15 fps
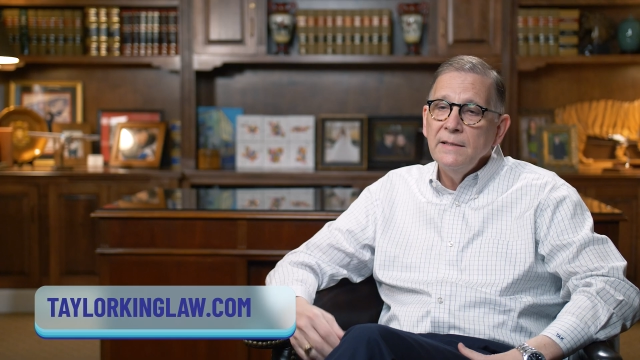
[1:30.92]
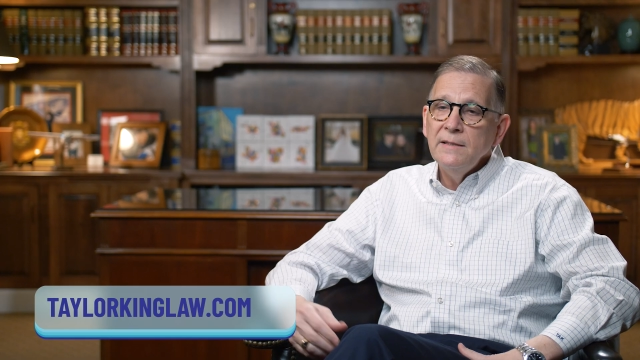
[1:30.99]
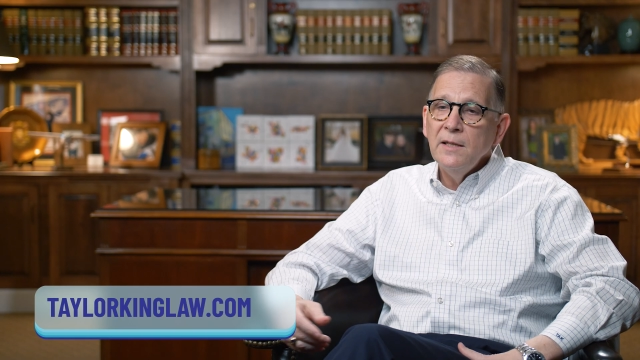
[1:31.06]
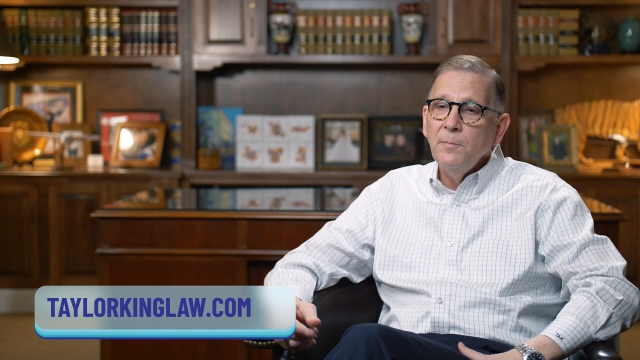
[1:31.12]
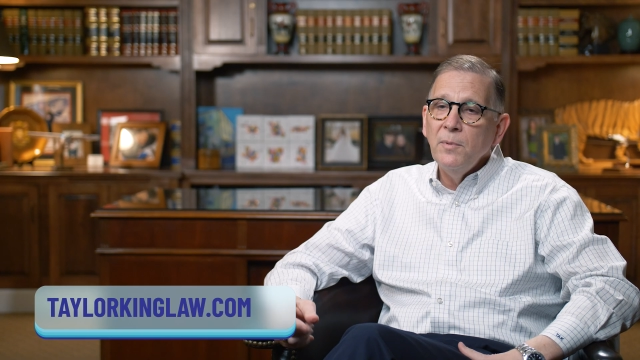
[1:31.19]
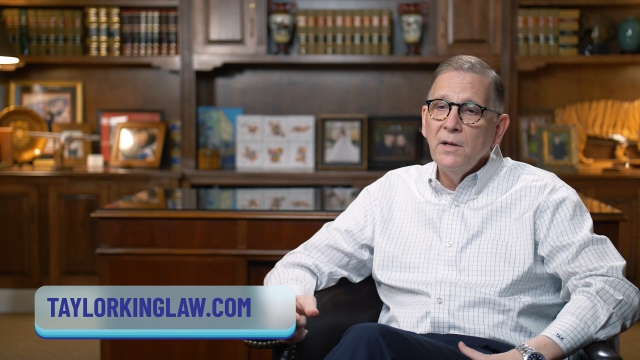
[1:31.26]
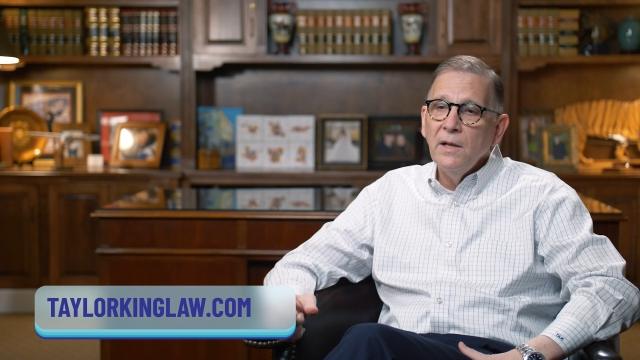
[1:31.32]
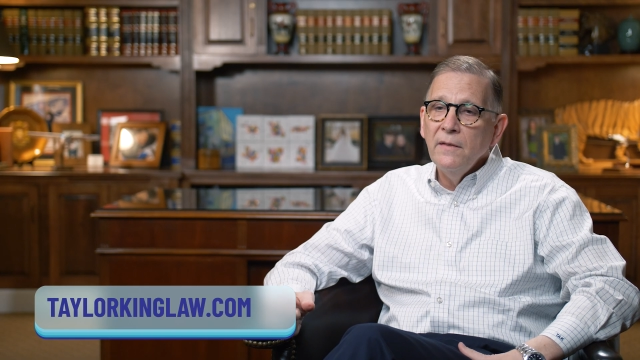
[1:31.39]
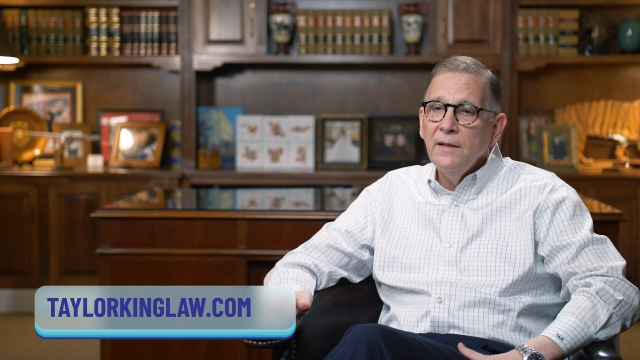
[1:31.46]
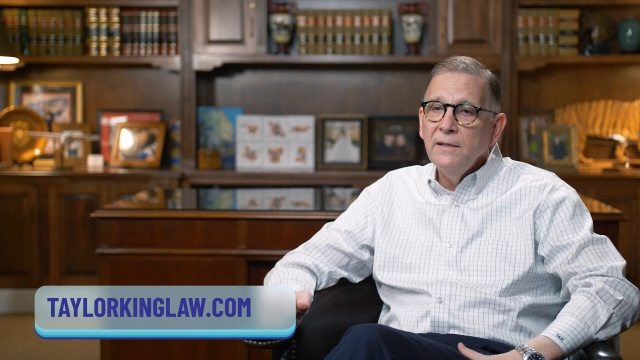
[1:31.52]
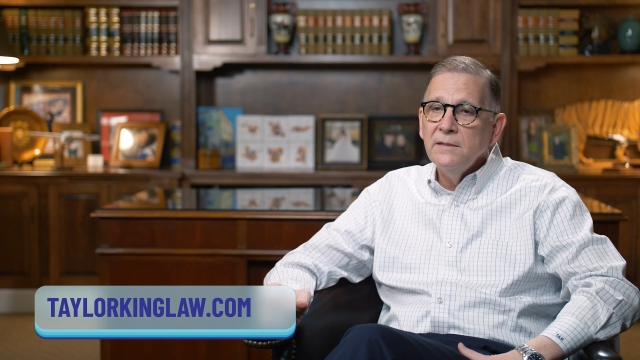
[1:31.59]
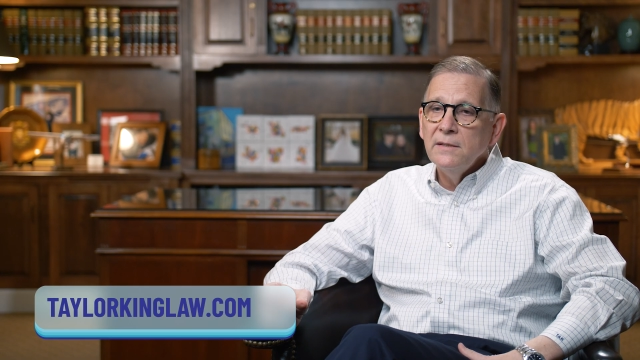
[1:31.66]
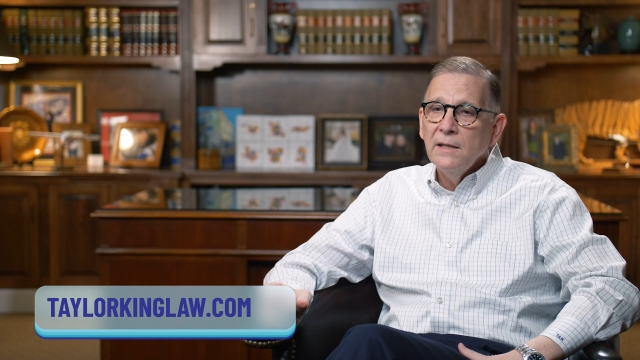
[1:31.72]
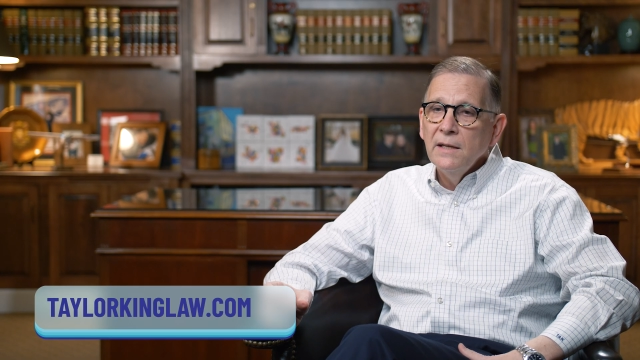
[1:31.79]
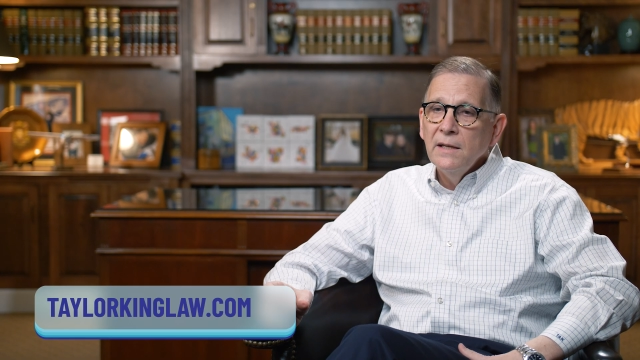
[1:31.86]
And typically
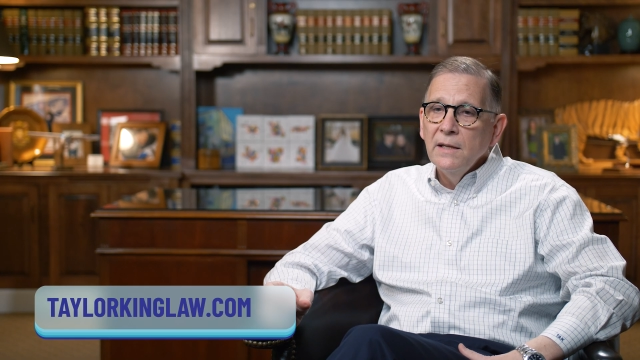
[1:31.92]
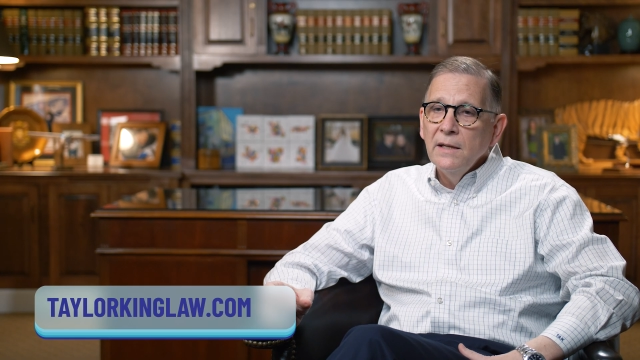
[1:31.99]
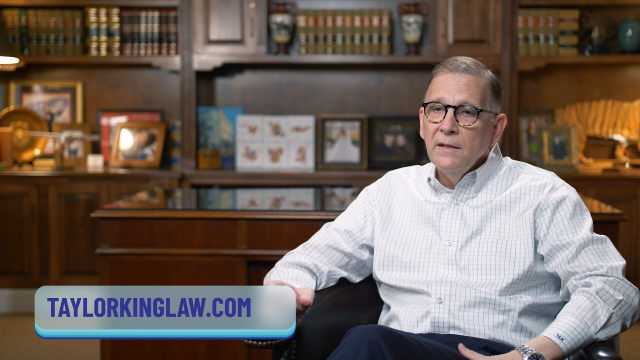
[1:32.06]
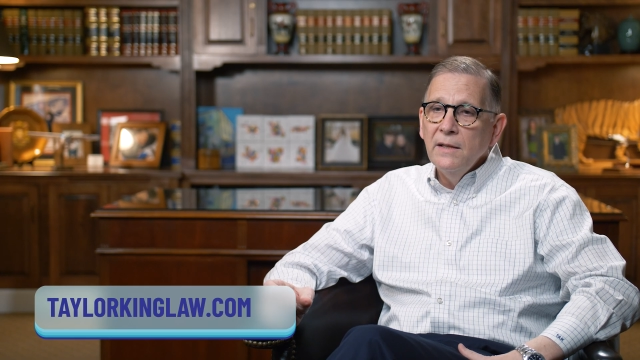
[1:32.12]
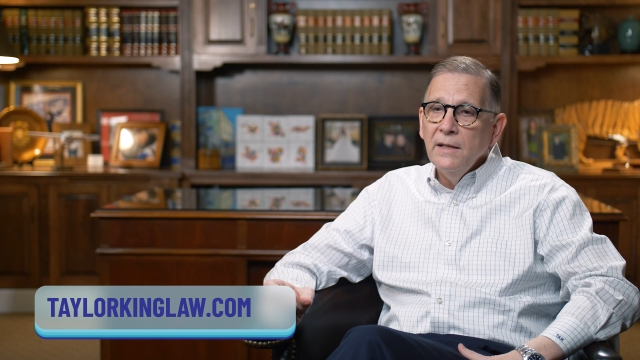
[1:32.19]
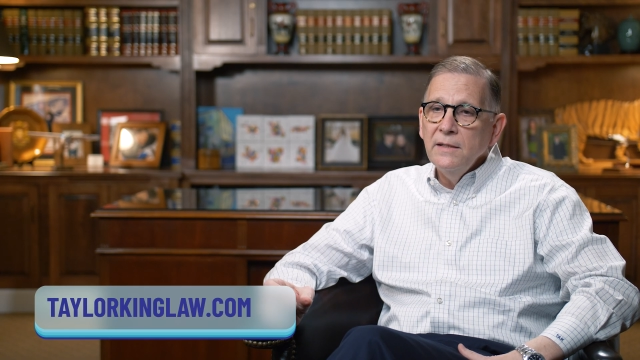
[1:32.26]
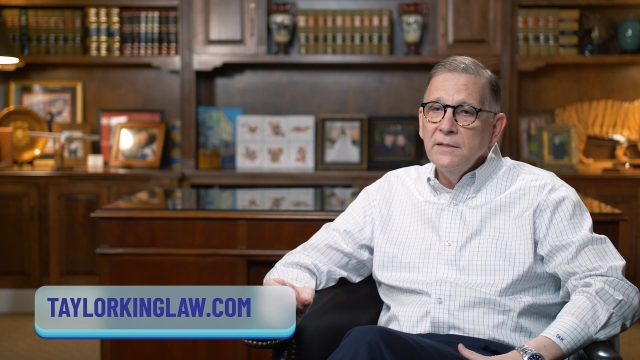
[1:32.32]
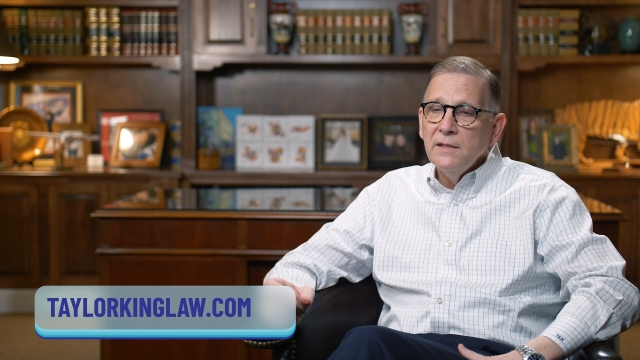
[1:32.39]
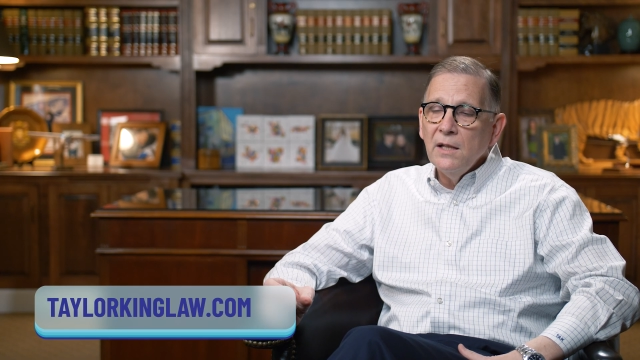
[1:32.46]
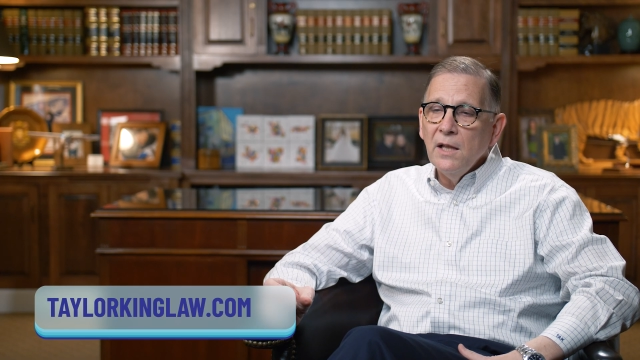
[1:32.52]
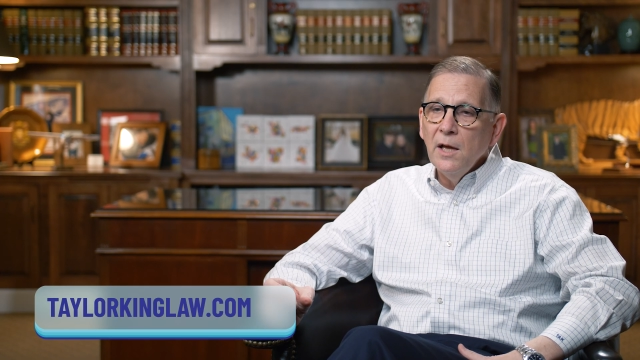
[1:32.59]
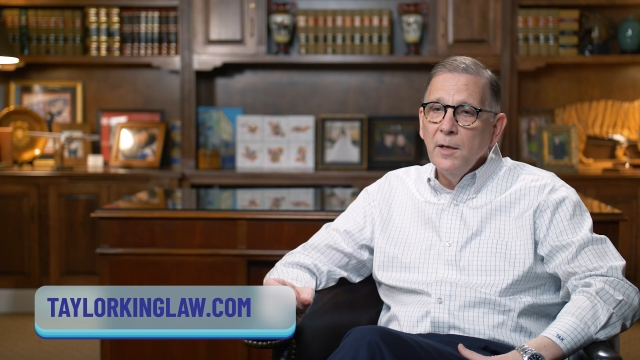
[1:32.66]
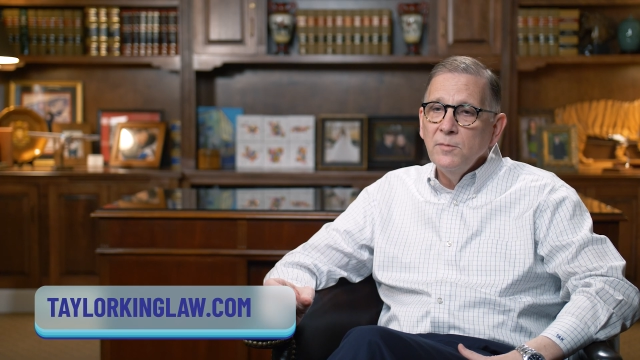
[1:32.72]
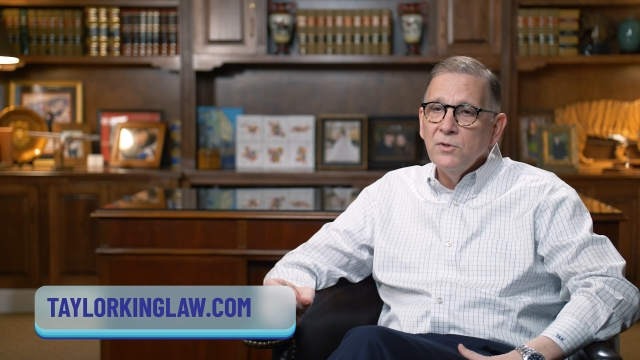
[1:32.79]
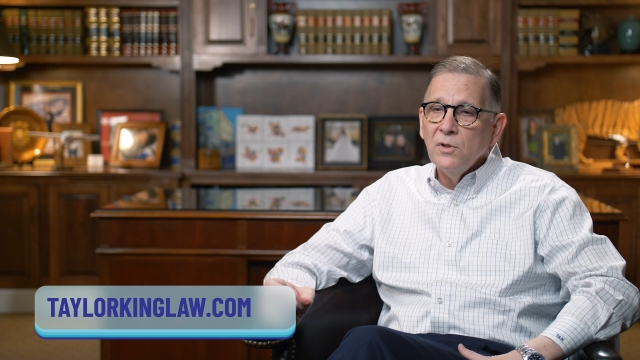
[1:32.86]
these
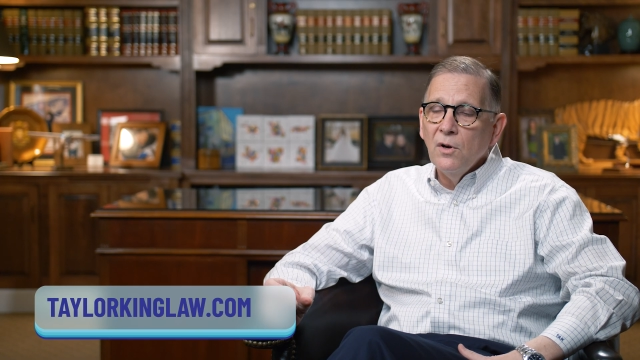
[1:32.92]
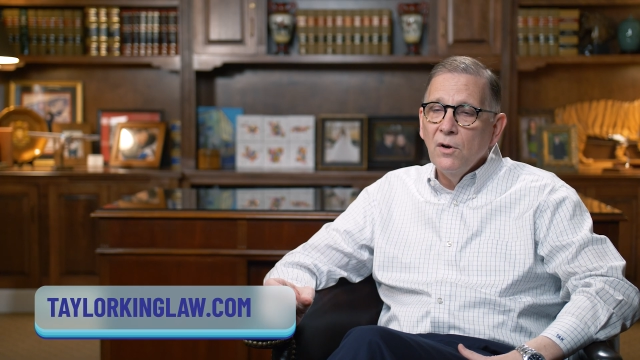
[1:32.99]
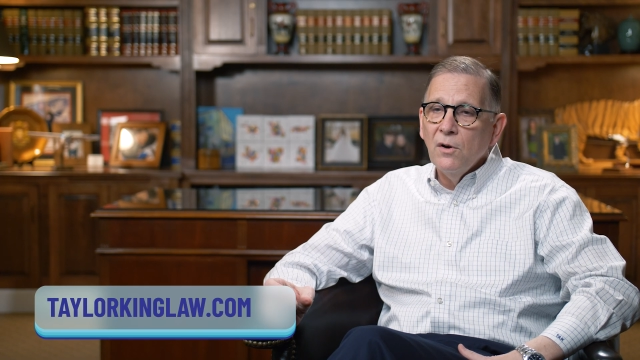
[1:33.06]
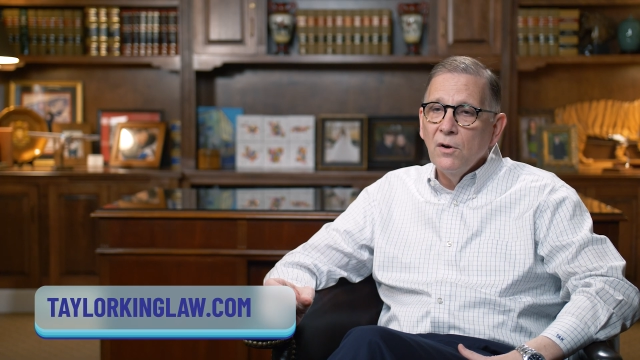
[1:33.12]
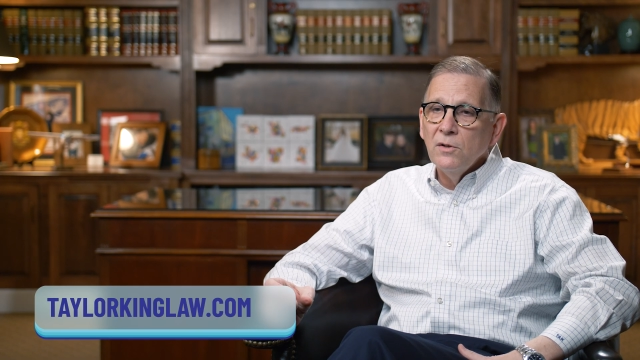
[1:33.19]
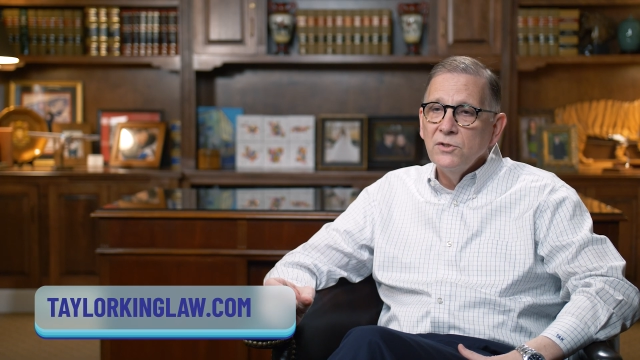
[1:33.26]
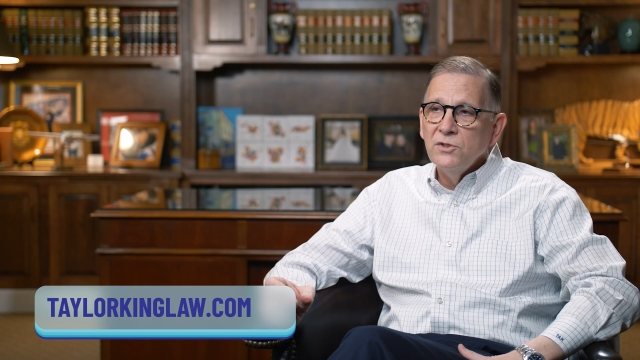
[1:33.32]
claims are